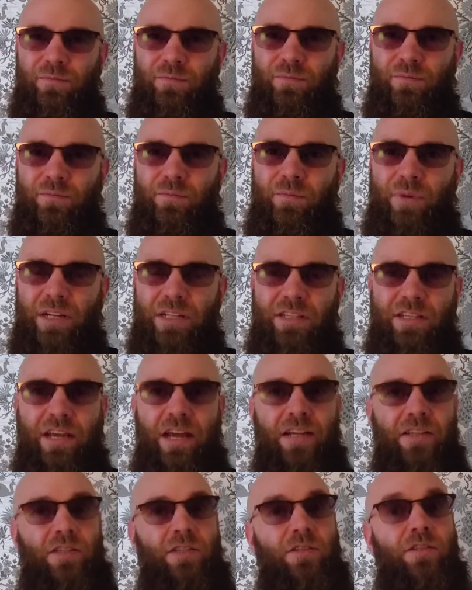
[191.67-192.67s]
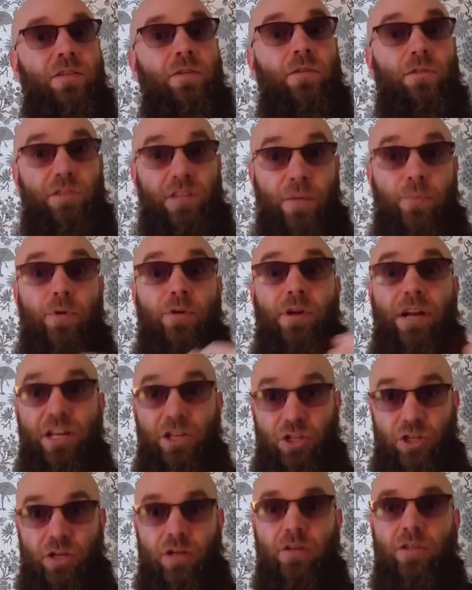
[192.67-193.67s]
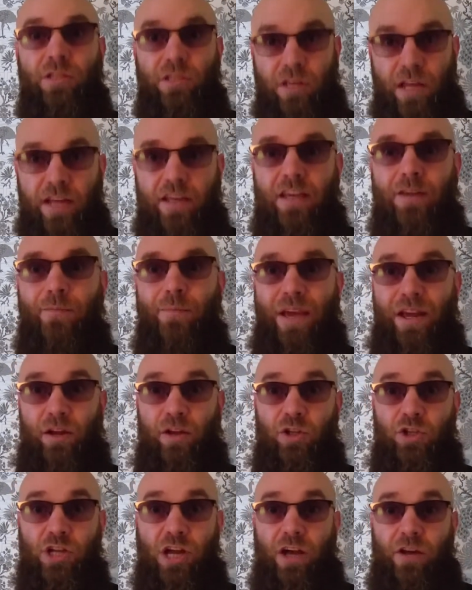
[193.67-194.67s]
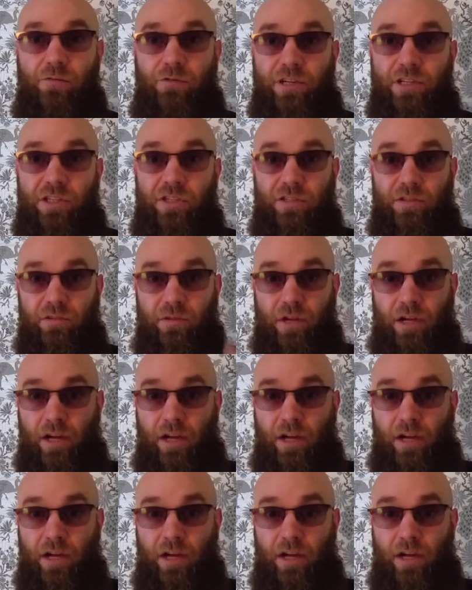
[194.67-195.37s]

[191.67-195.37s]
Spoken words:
But yes, separations like in metal genres,